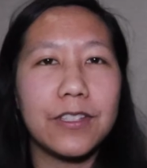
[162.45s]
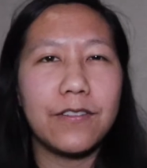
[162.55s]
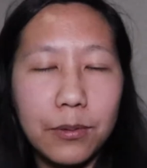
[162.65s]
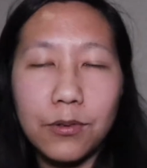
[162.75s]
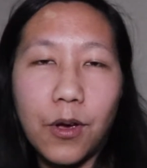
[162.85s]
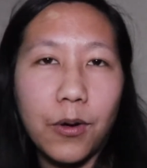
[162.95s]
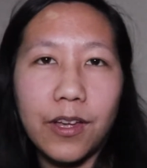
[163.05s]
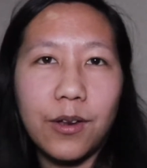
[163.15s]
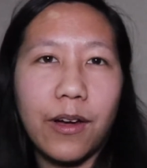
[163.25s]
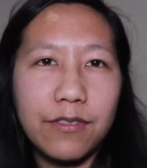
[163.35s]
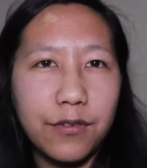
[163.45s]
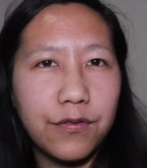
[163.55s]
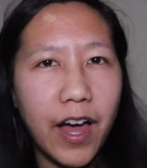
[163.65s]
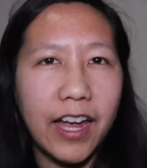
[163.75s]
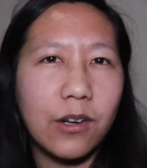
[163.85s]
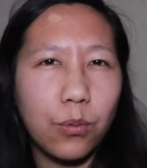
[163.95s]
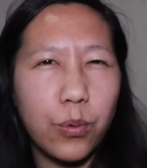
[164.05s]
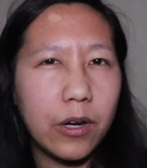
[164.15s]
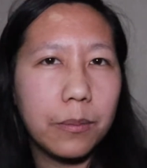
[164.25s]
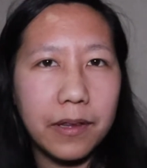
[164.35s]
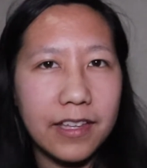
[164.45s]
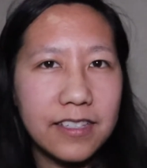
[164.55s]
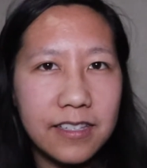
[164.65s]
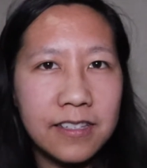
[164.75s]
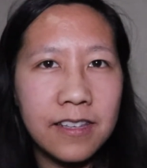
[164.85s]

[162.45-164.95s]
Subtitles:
People know that you have to find weird places